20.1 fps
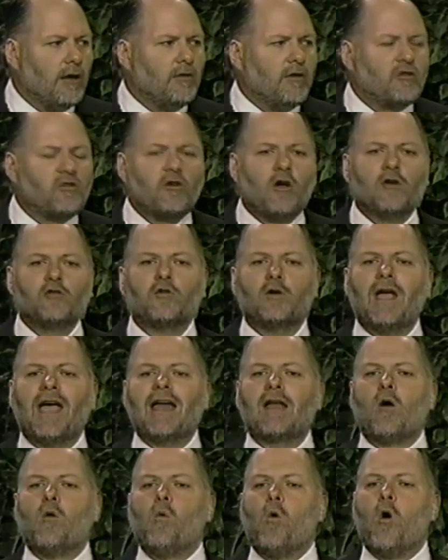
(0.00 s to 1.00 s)
This country
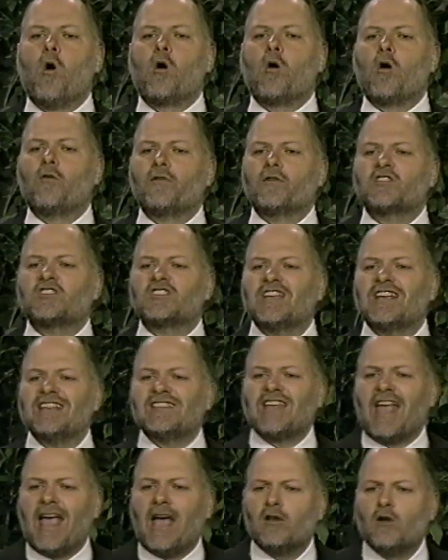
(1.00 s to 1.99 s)
had a war
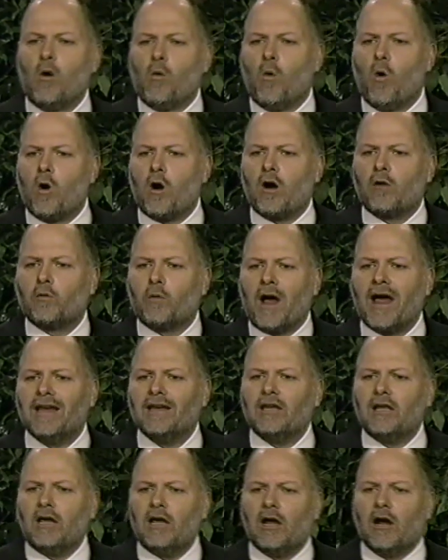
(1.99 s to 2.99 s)
overseas and a war
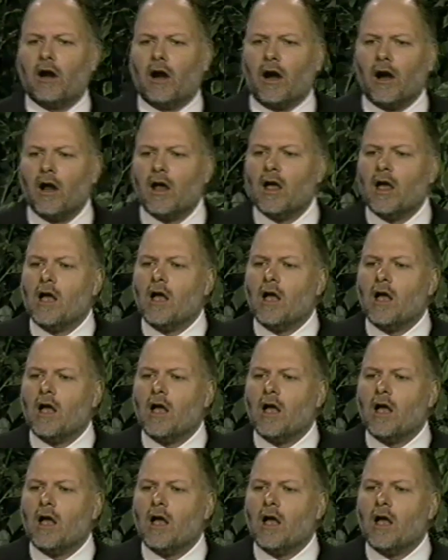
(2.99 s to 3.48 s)
right here.